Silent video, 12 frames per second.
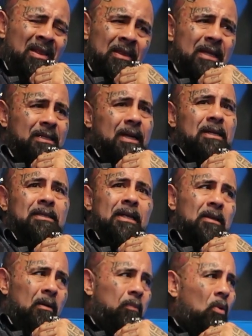These kids
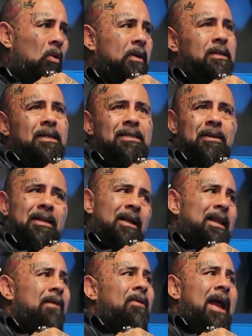think they're poor. These things think they
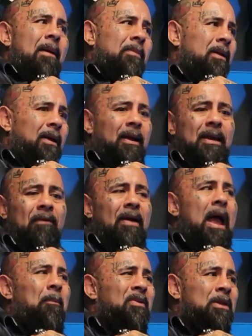can never happen. It can never
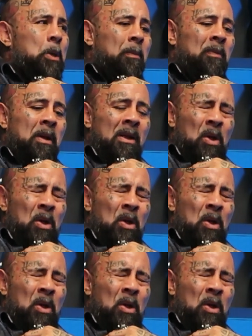happen to them.